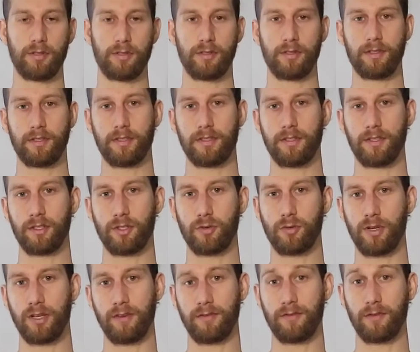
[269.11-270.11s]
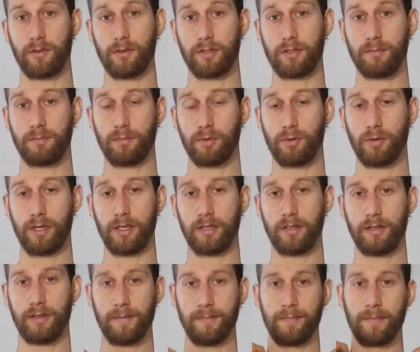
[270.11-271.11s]
So this is the 21st point.
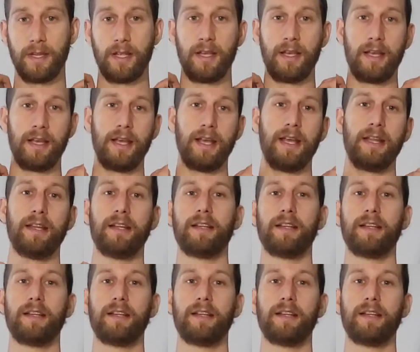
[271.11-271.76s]
And